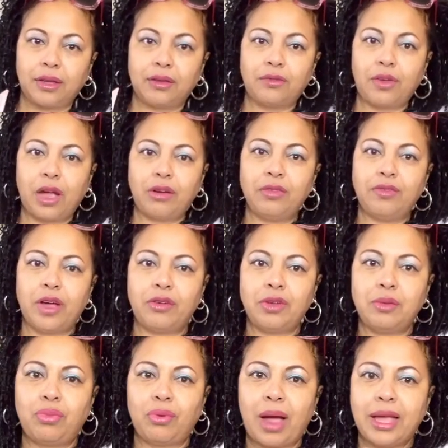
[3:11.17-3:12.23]
Very, very
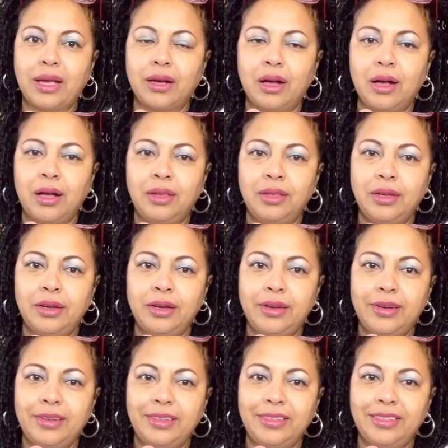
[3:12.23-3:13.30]
bright
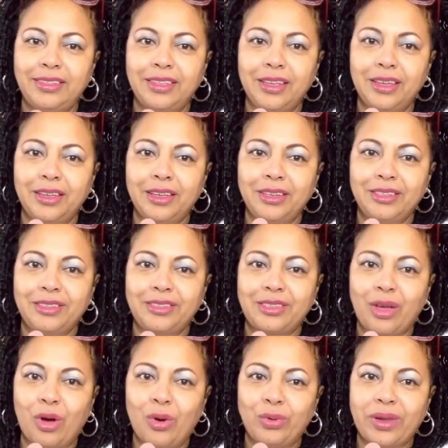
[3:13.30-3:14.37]
colors.
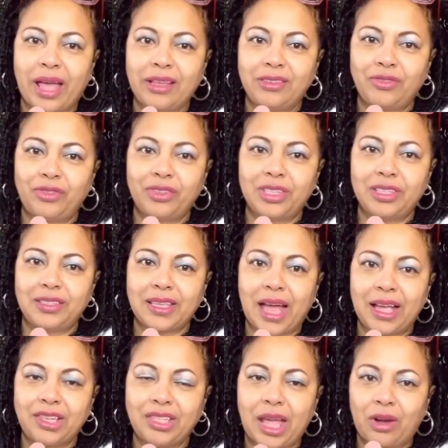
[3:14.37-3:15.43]
So nice for this
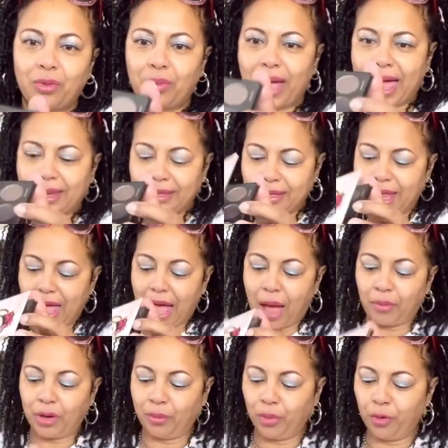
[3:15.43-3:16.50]
eyeshadow palette. I'm
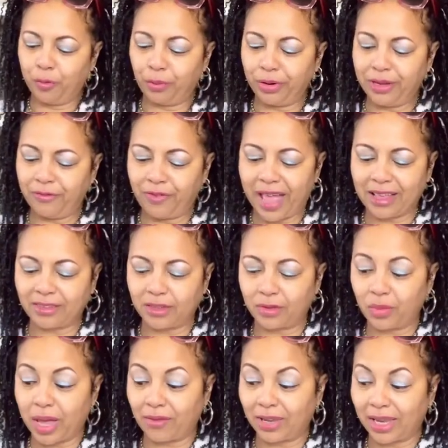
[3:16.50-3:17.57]
gonna move pretty fast because
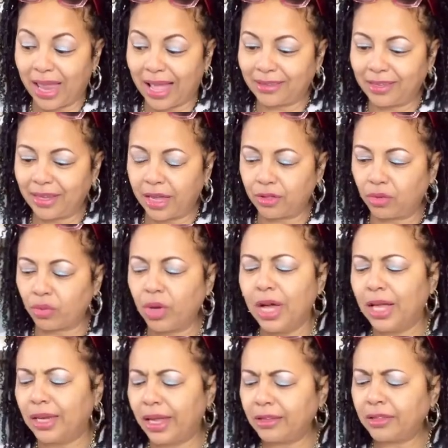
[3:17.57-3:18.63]
we have a lot to get through.
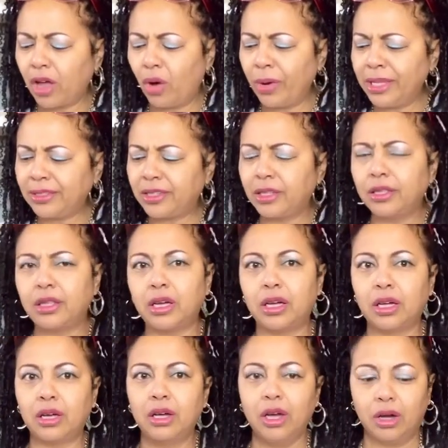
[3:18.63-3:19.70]
Let's go
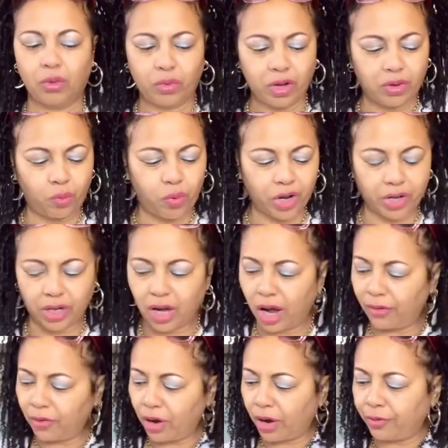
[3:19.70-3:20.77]
into we're gonna
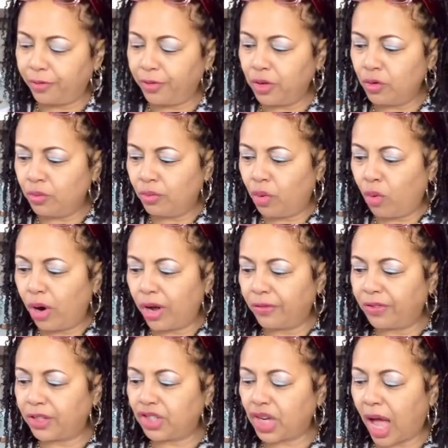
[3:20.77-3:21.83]
cover a few more of
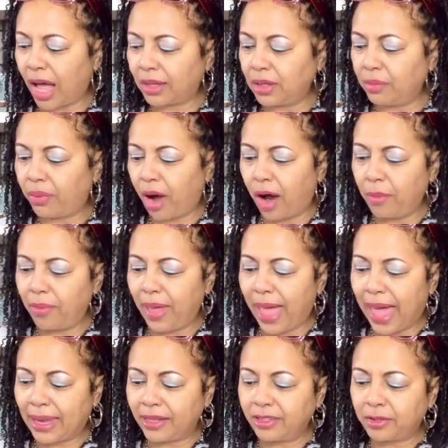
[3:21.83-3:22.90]
the chocolate bar
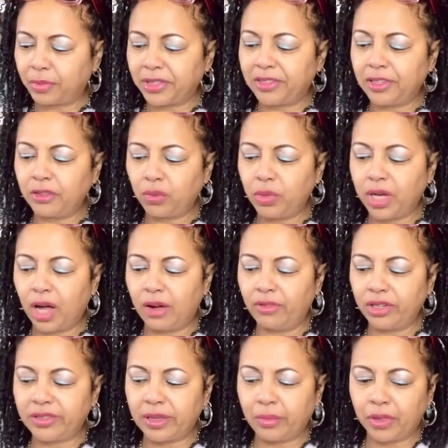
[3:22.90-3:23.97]
palettes, but since we
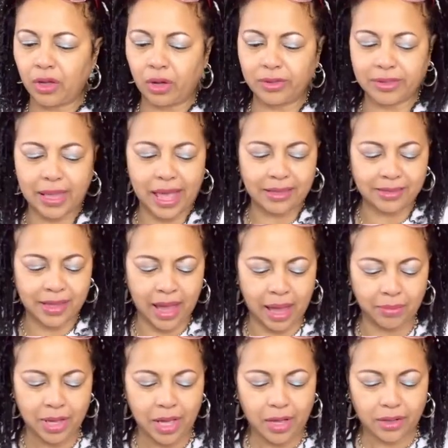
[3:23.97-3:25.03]
covered some of those last
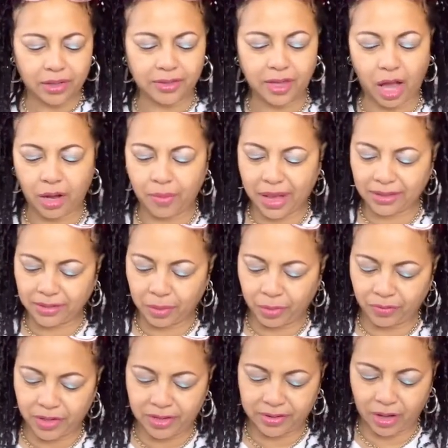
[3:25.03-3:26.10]
time, let's talk about some
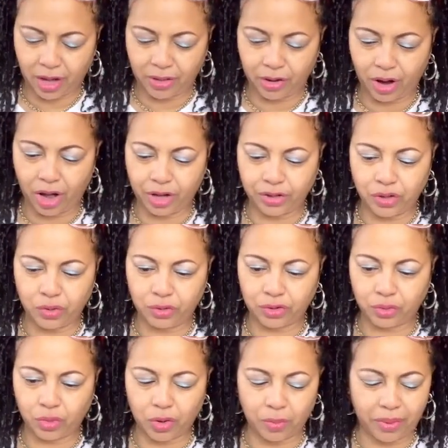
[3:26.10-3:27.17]
of these other
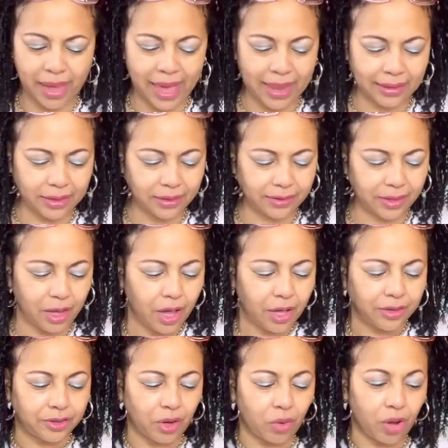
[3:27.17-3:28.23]
unusual palettes.
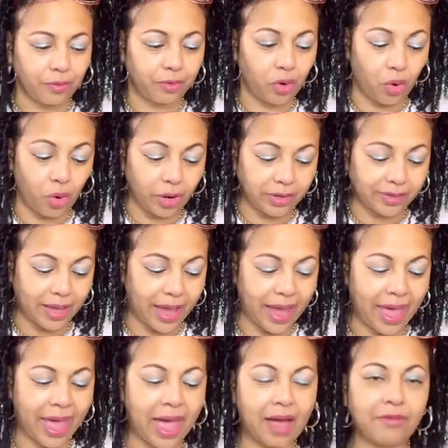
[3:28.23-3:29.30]
So of course I
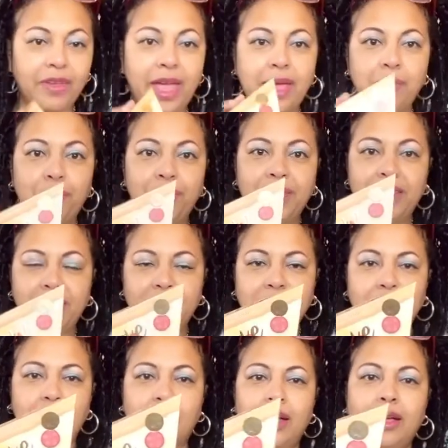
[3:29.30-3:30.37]
have a
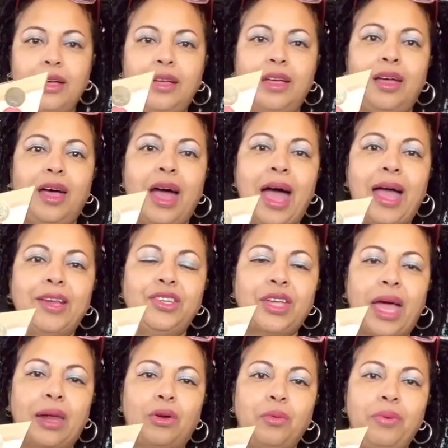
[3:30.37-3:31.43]
pizza
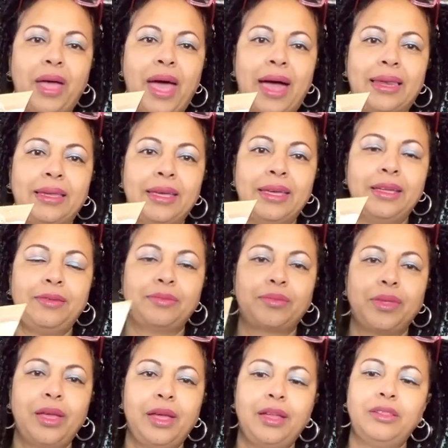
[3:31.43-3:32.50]
eyeshadow palette.
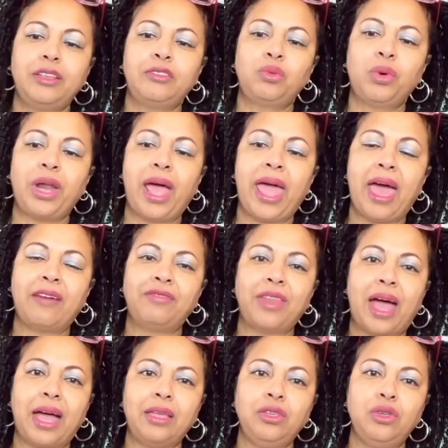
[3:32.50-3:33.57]
This one I have
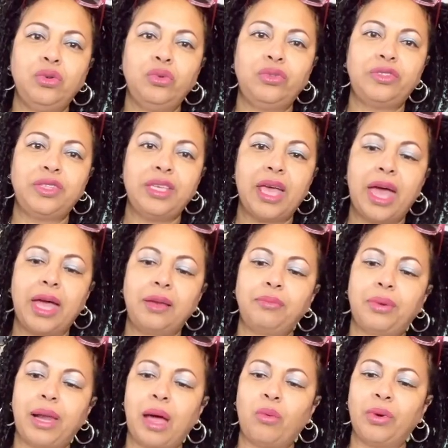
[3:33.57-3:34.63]
not used yet,
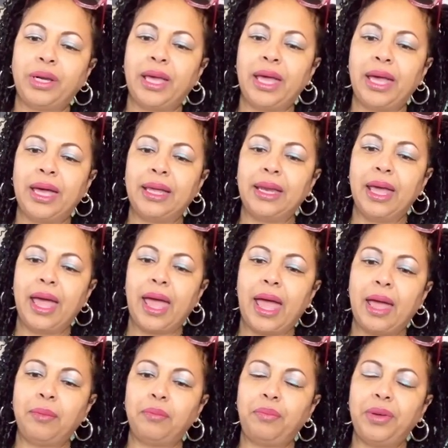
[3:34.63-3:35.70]
but I went ahead
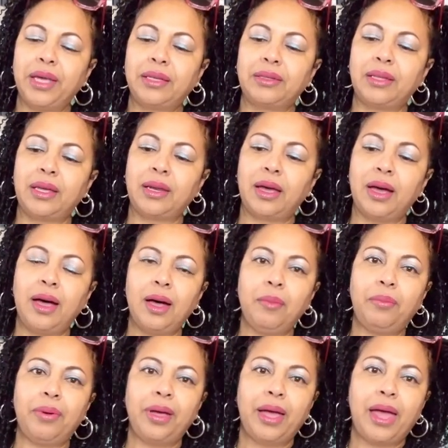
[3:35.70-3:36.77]
and picked it
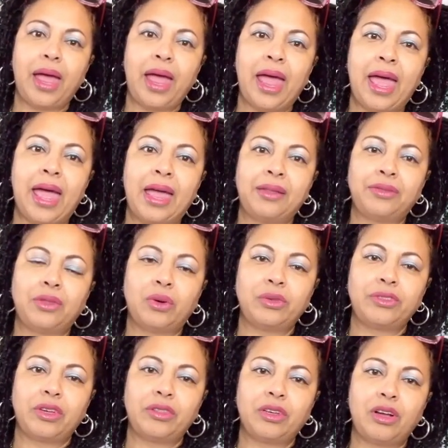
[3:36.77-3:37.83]
up, and
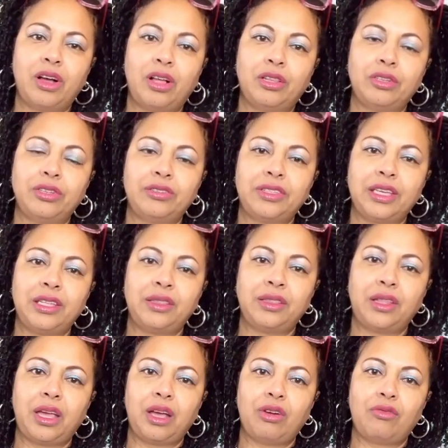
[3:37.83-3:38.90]
those are the colors in
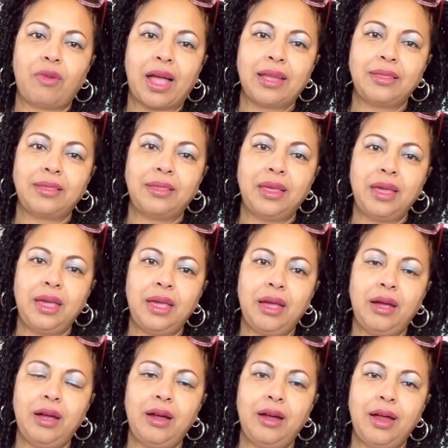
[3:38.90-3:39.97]
there right
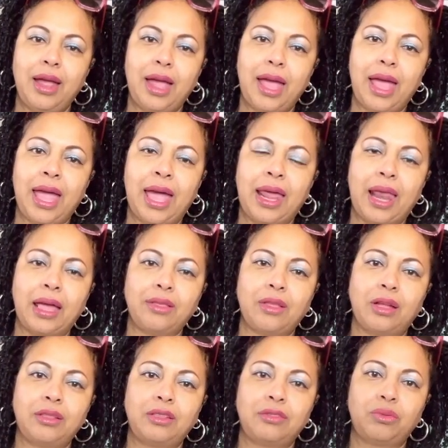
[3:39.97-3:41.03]
there. And I
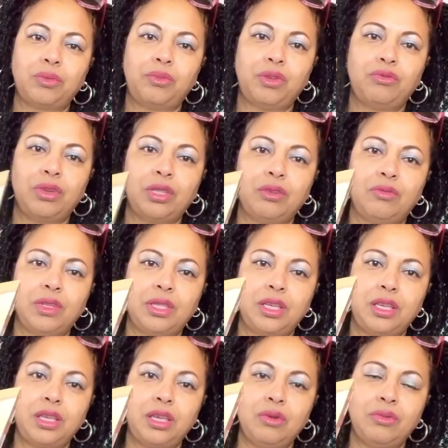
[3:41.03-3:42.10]
thought this would be really, really
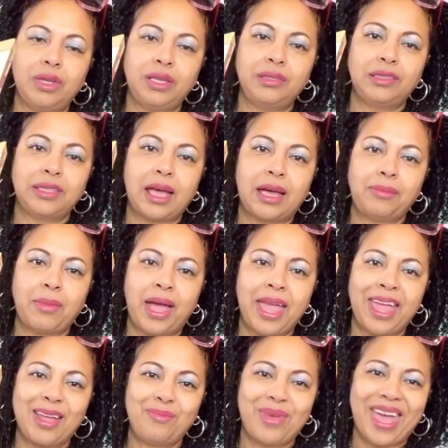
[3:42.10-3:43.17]
cute inside my
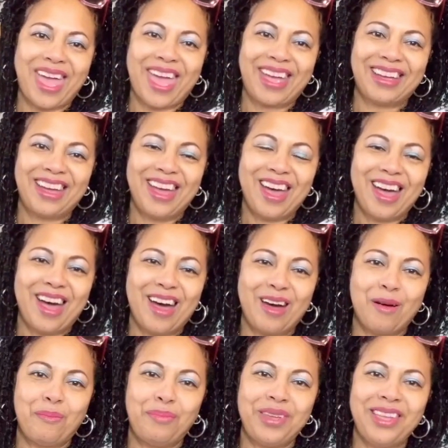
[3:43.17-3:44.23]
handbag.
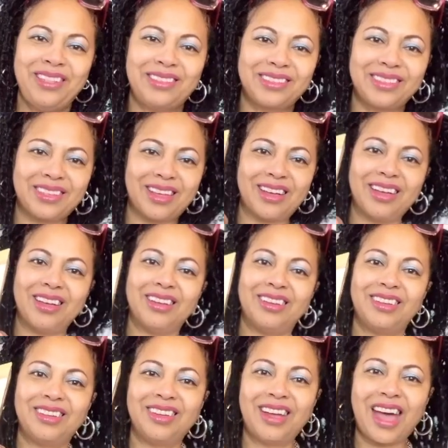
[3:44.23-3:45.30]
Pizza
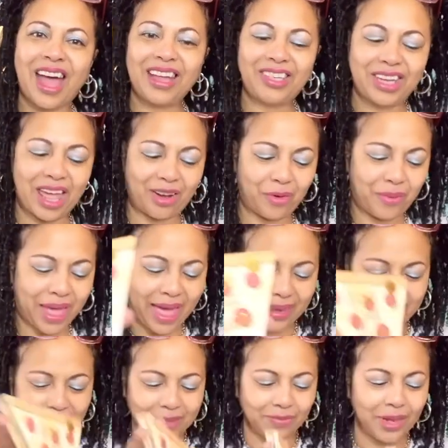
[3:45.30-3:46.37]
eyeshadow
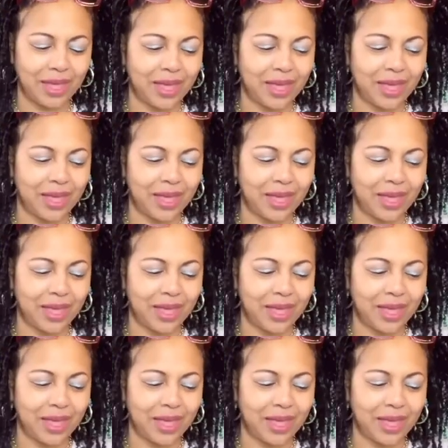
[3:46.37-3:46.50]
palette.